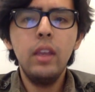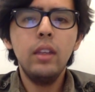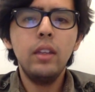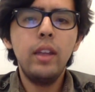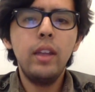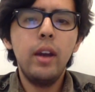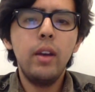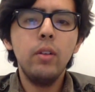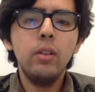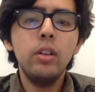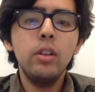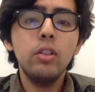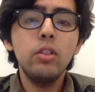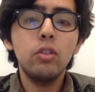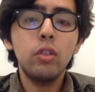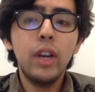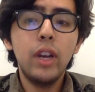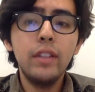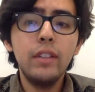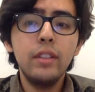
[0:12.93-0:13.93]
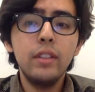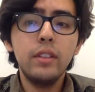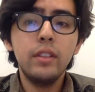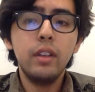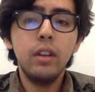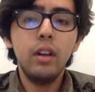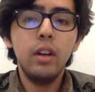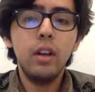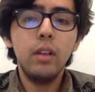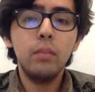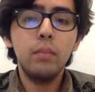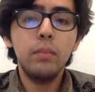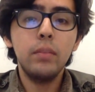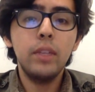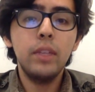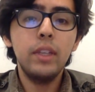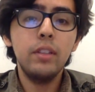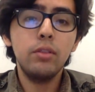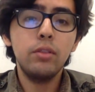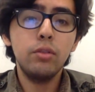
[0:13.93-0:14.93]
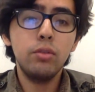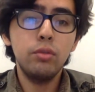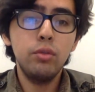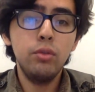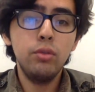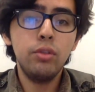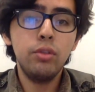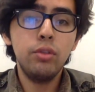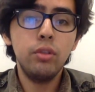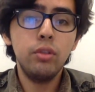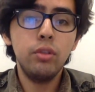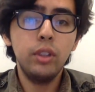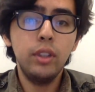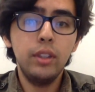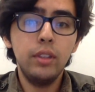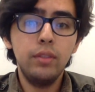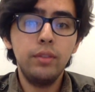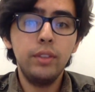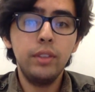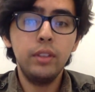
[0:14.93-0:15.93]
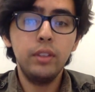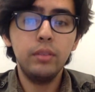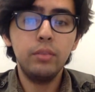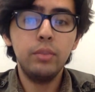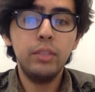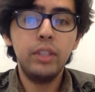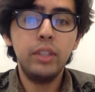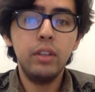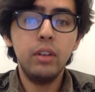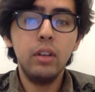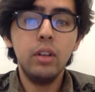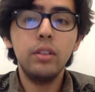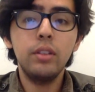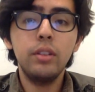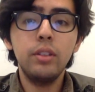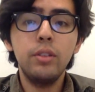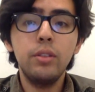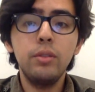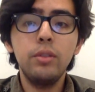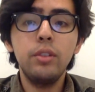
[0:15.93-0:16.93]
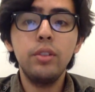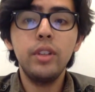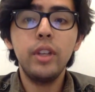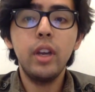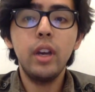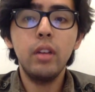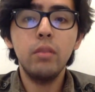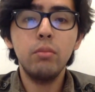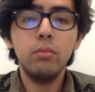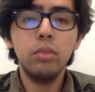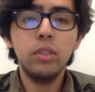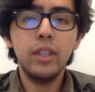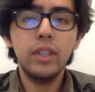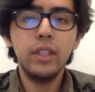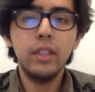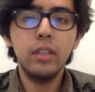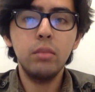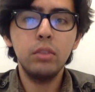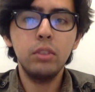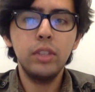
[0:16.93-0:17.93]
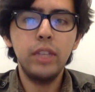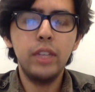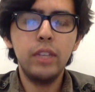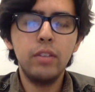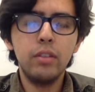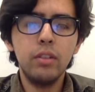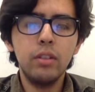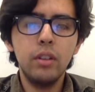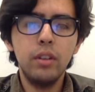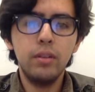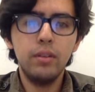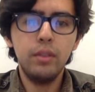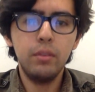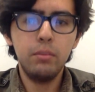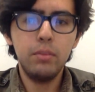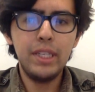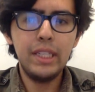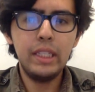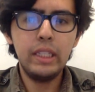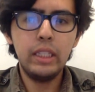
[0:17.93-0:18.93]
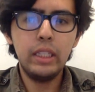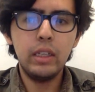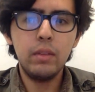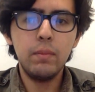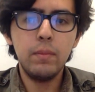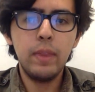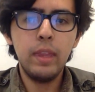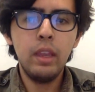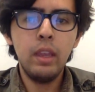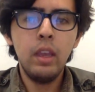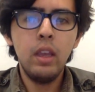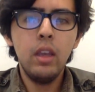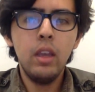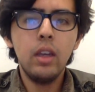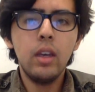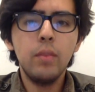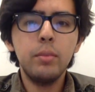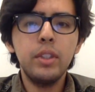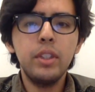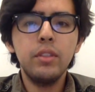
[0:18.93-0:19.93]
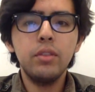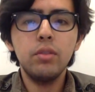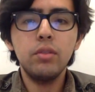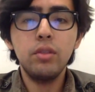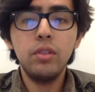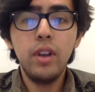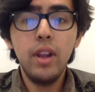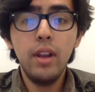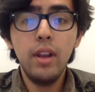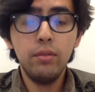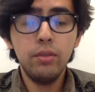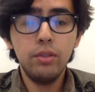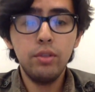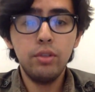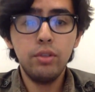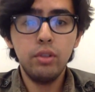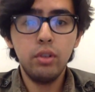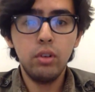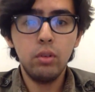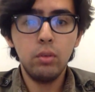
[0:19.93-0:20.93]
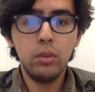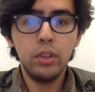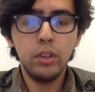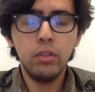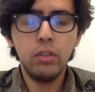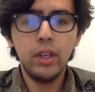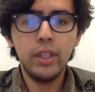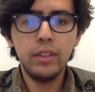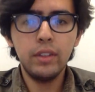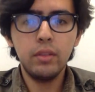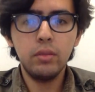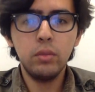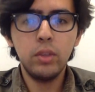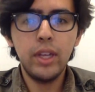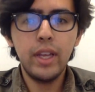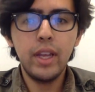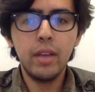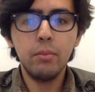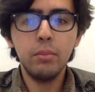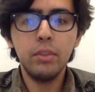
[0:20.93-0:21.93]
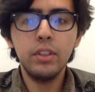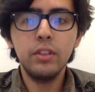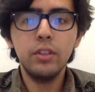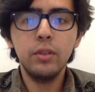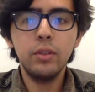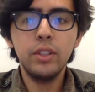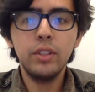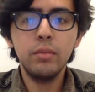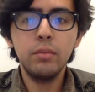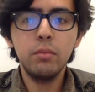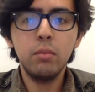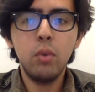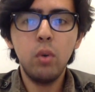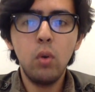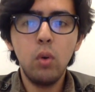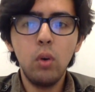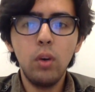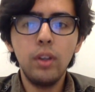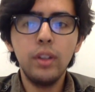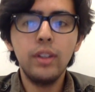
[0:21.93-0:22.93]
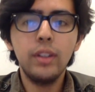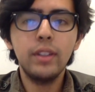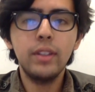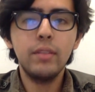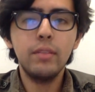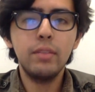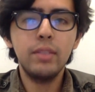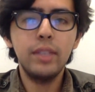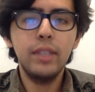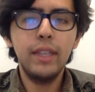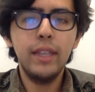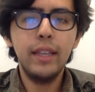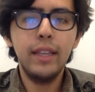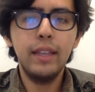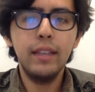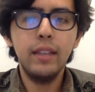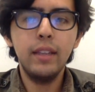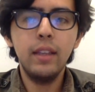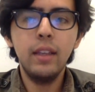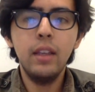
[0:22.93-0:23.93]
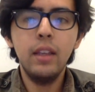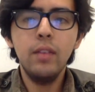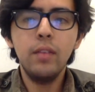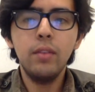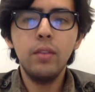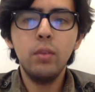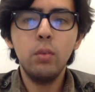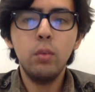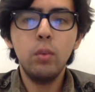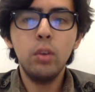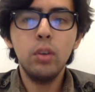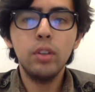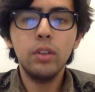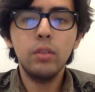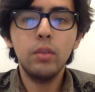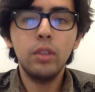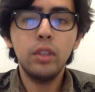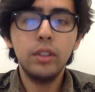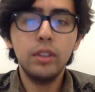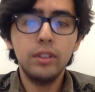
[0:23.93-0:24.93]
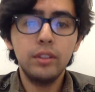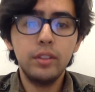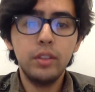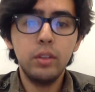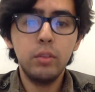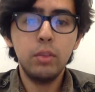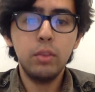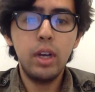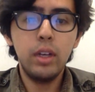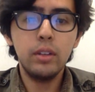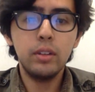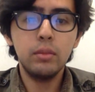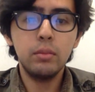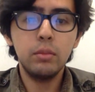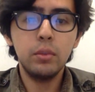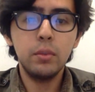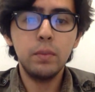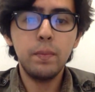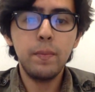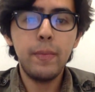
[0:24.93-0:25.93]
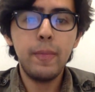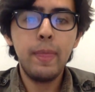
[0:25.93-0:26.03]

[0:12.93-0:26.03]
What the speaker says: Now, crisis comm is crucial in the field of PR due to the unpredictable nature of the media. Companies are never sure when a crisis will happen, so it is important to plan for the worst while it is still possible.